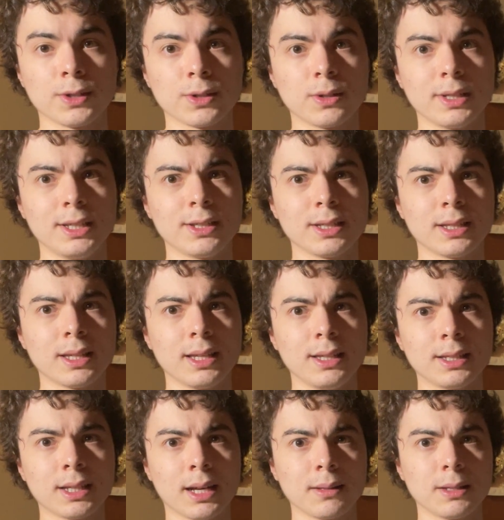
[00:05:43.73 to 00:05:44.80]
So each
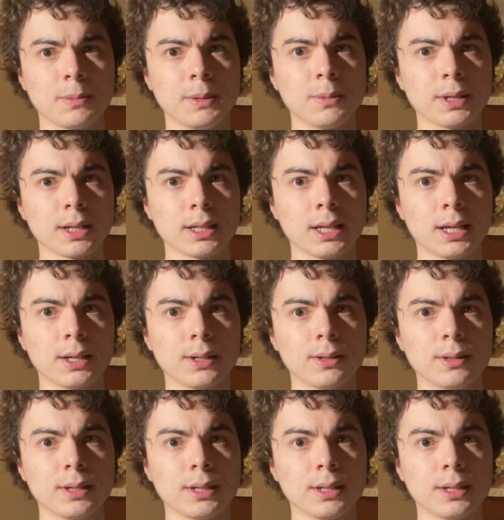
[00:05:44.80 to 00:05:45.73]
time these people get killed,